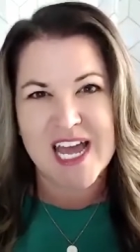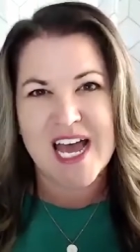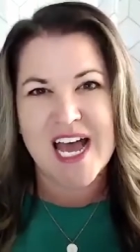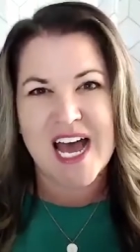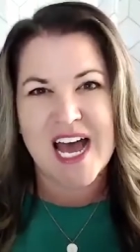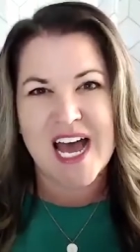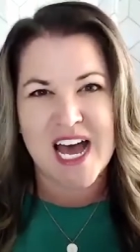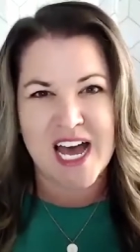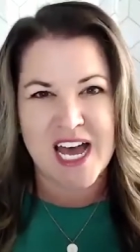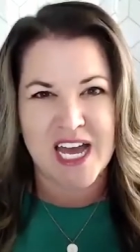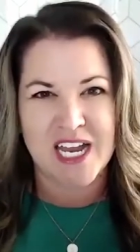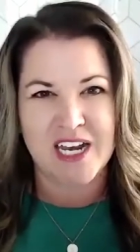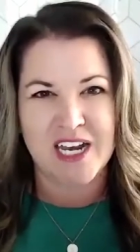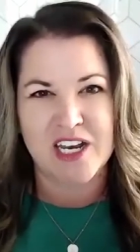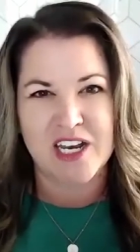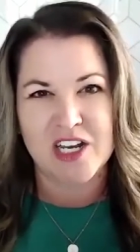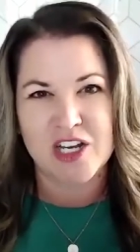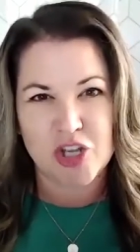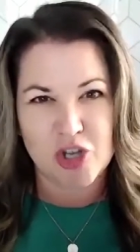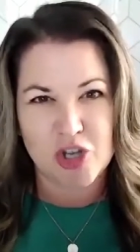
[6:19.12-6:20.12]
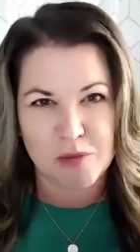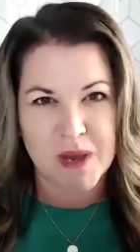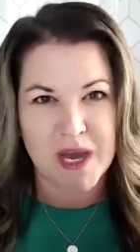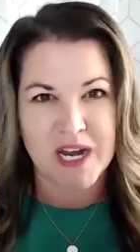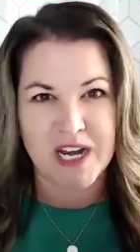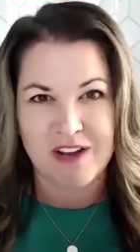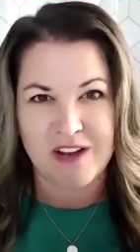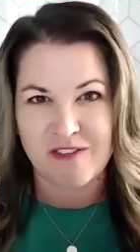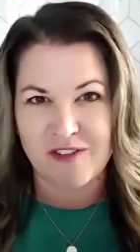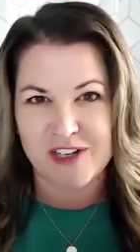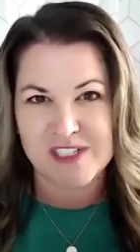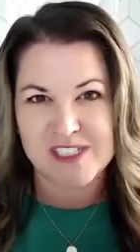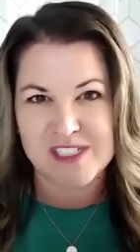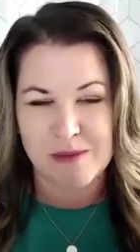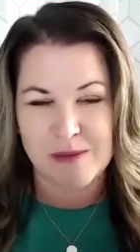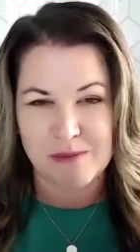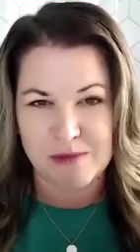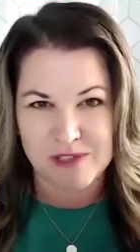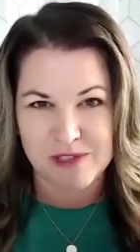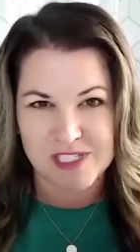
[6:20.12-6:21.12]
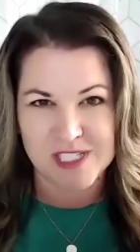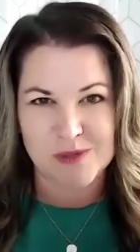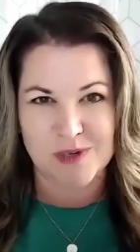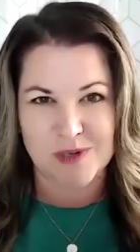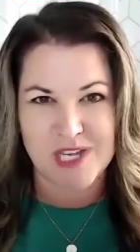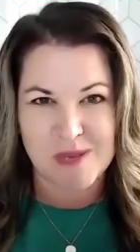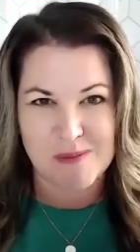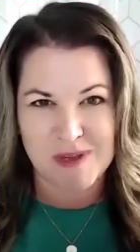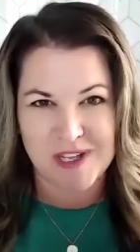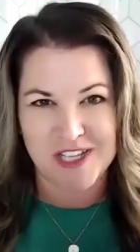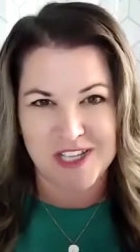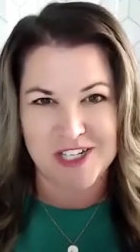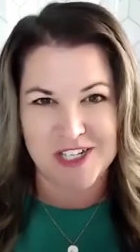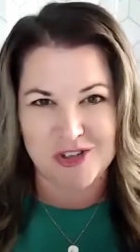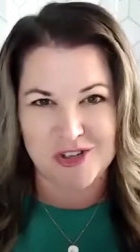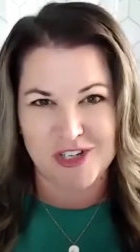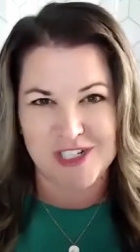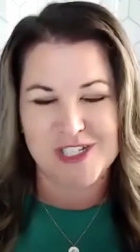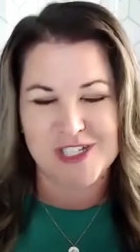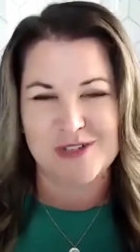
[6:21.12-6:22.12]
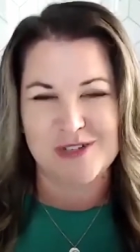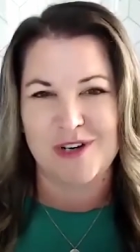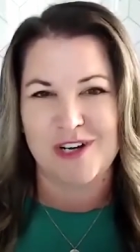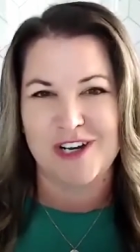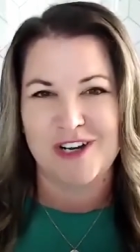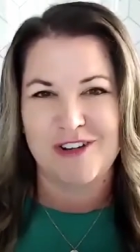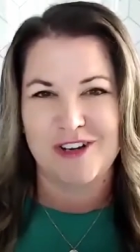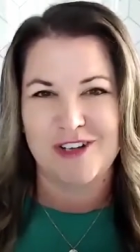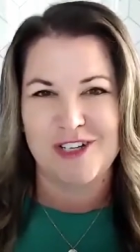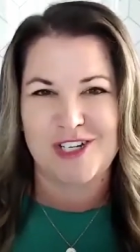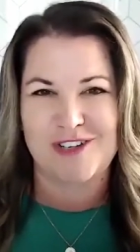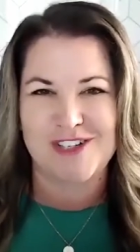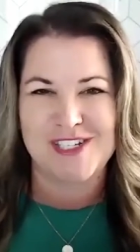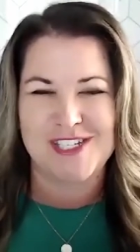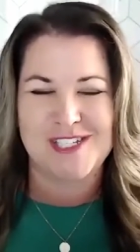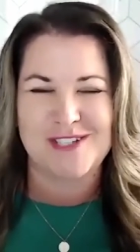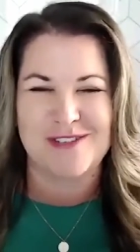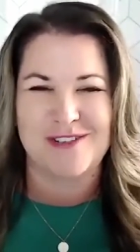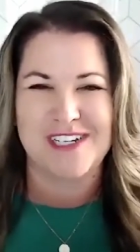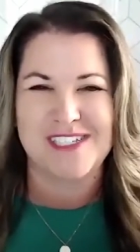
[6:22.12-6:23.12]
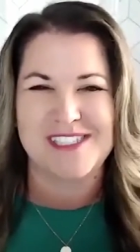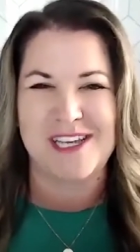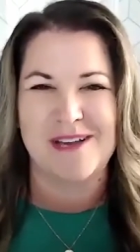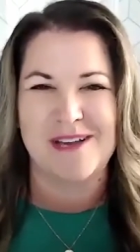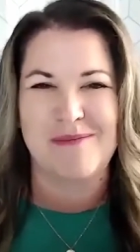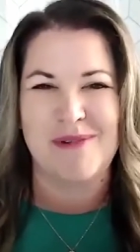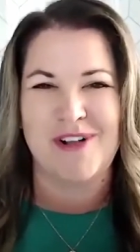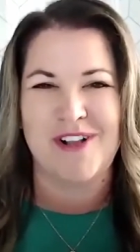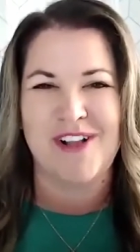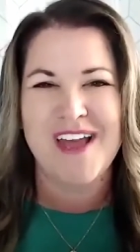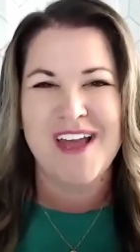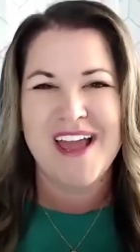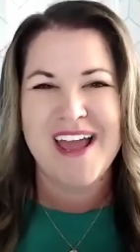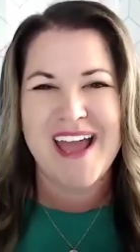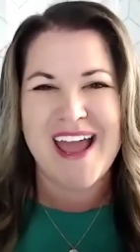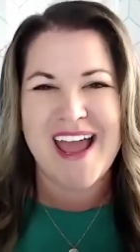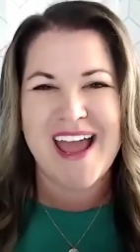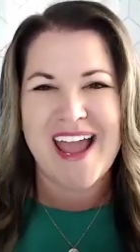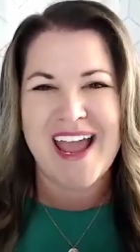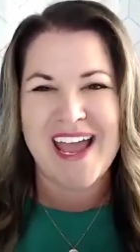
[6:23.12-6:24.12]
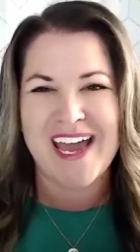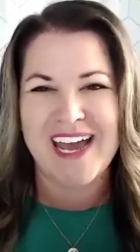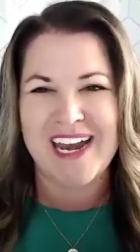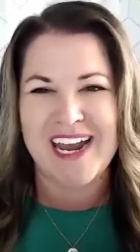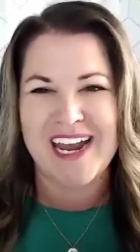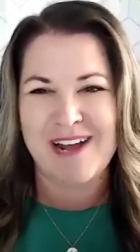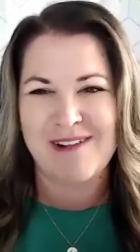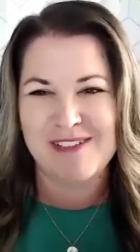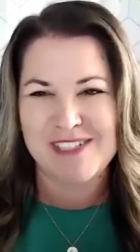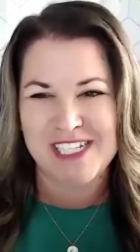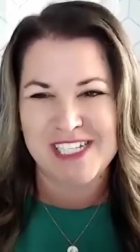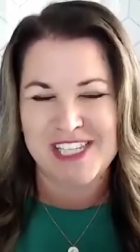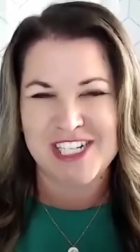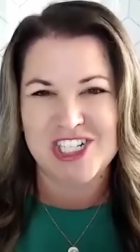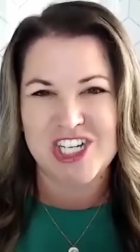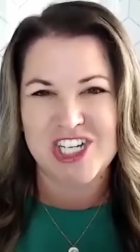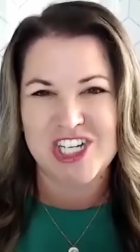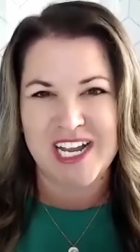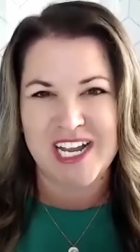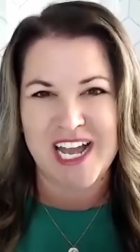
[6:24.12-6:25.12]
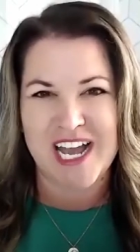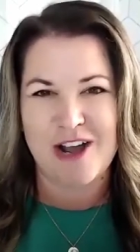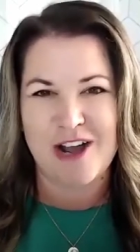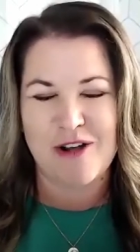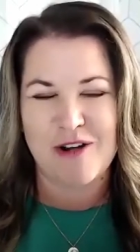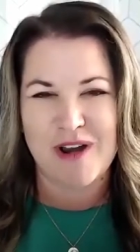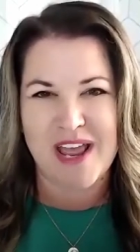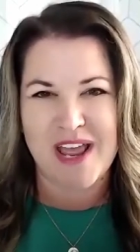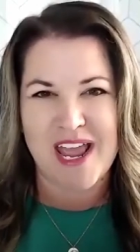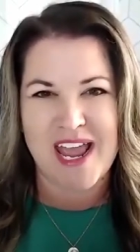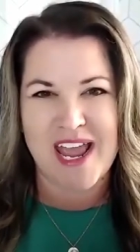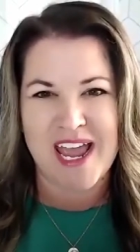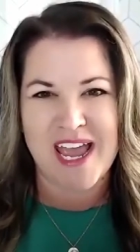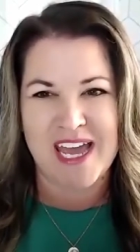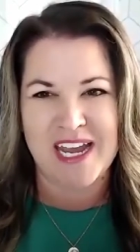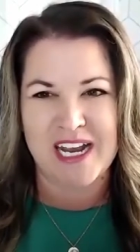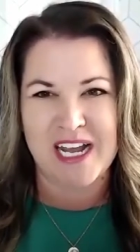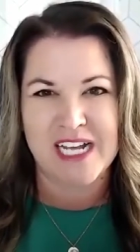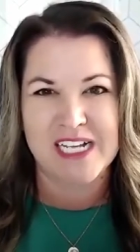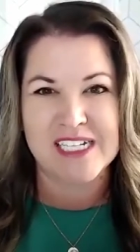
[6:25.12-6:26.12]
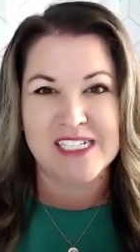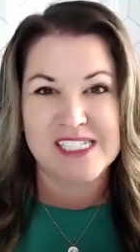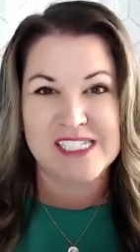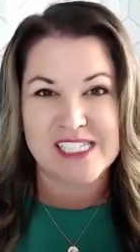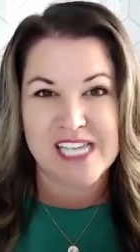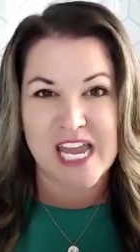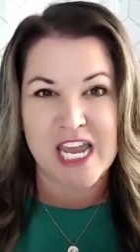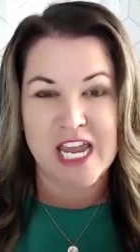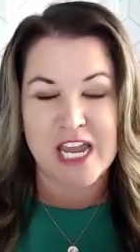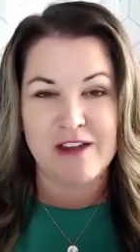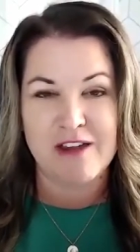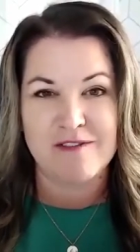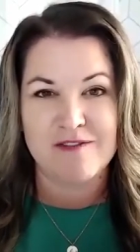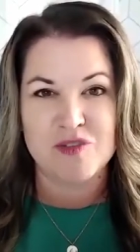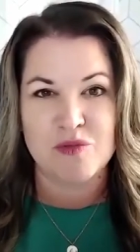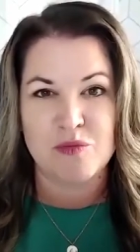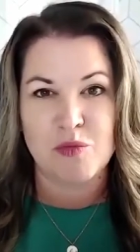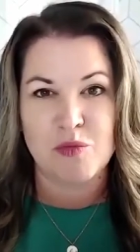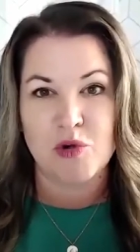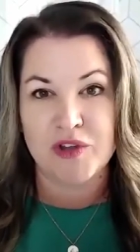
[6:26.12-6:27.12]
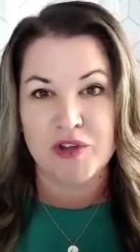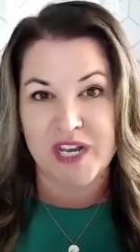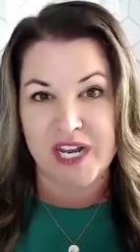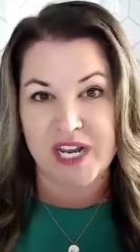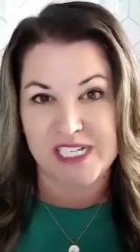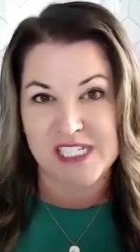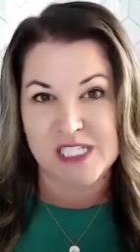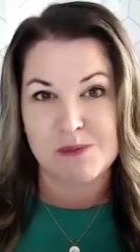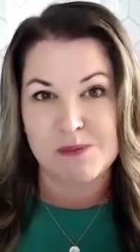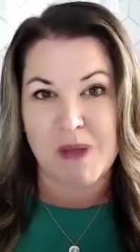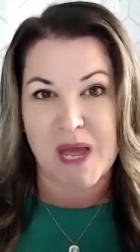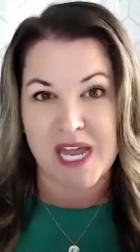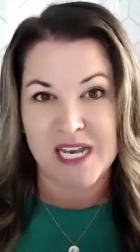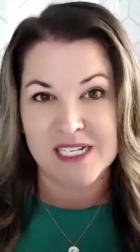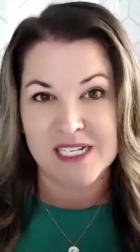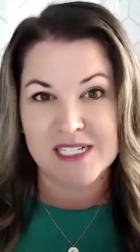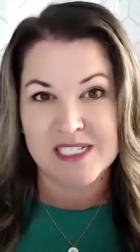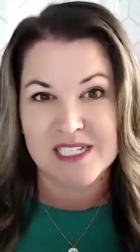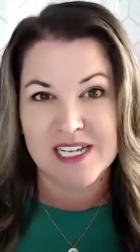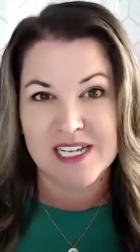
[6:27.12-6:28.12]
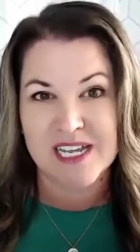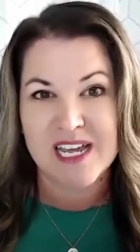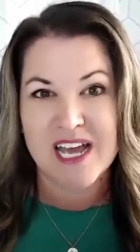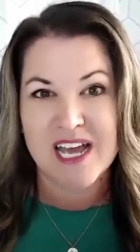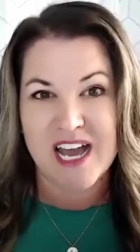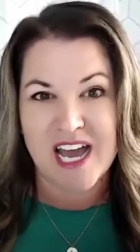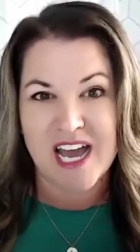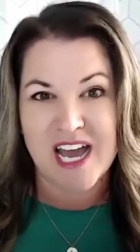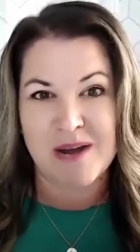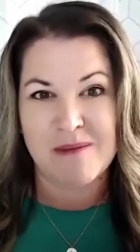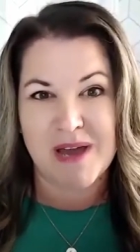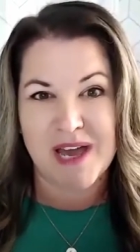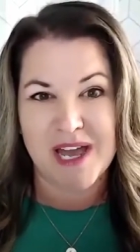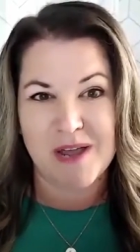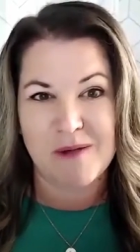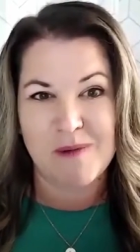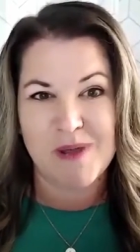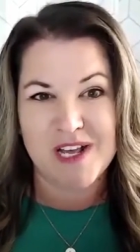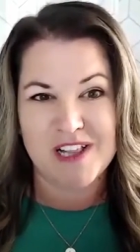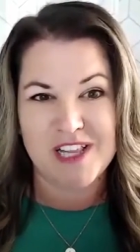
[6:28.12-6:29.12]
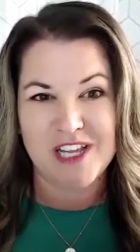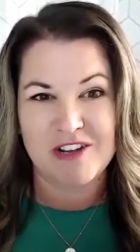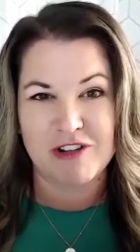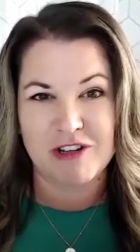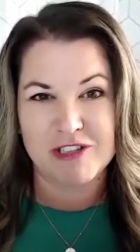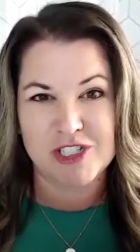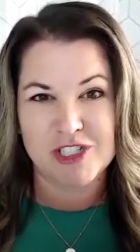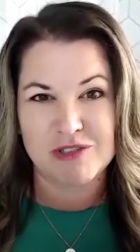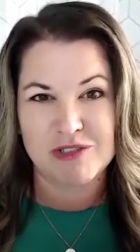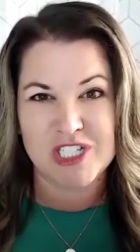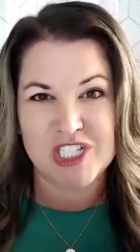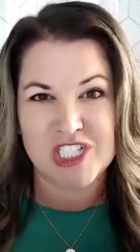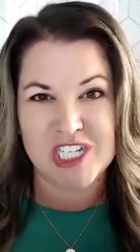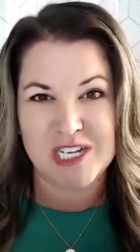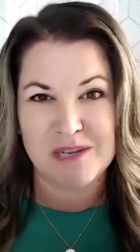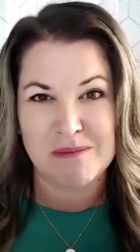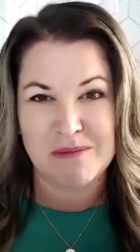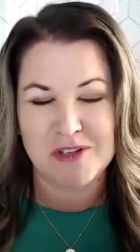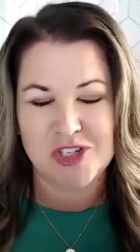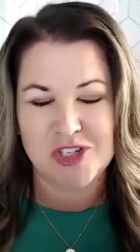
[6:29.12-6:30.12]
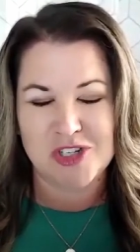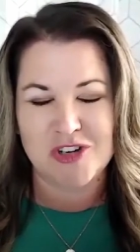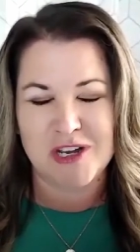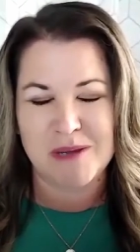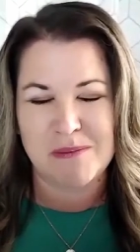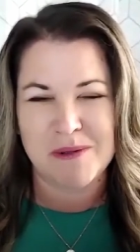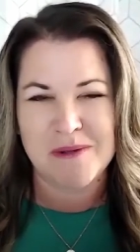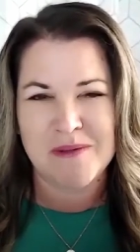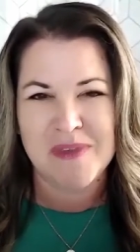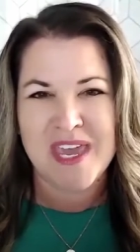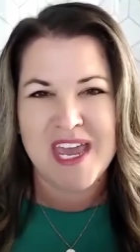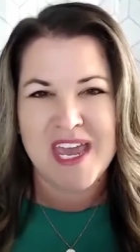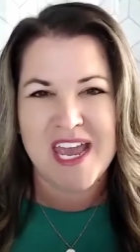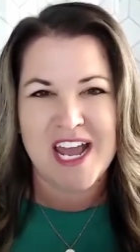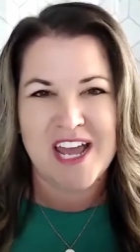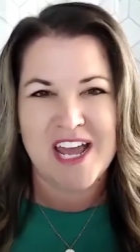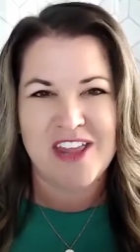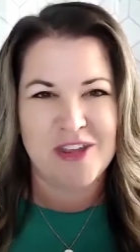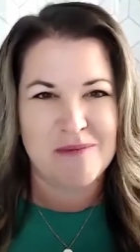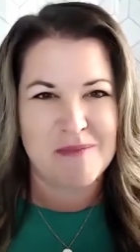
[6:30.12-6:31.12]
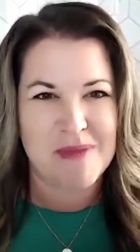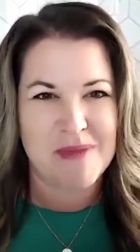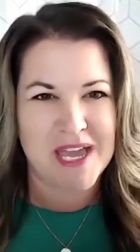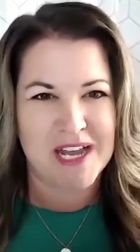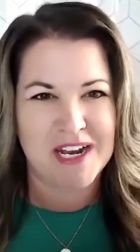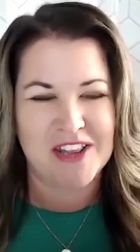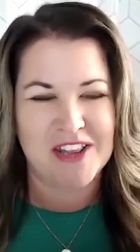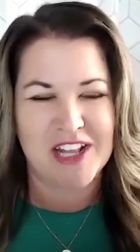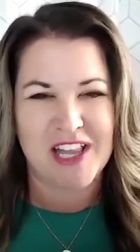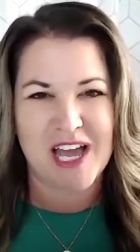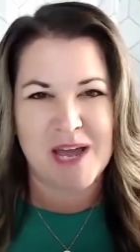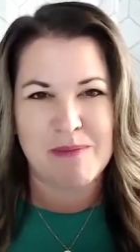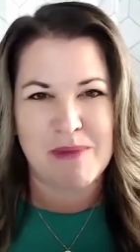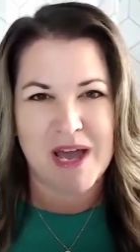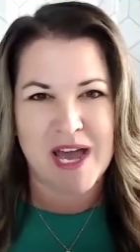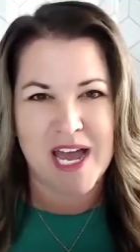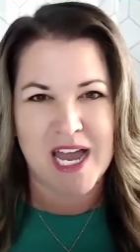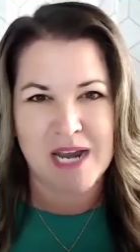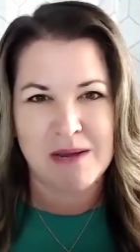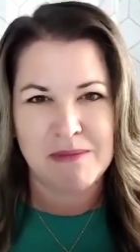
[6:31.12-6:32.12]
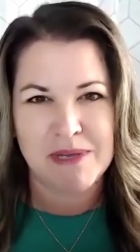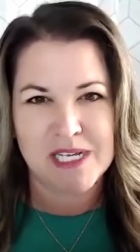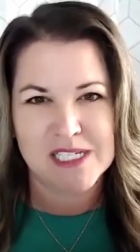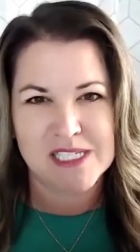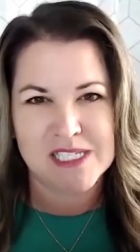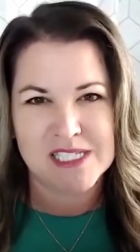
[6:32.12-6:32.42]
on couponing, for example, since we're keeping in the drugstore, grocery store example. And I was at the checkout and I had saved more than I spent on my weekly grocery trip. And the man in the line behind me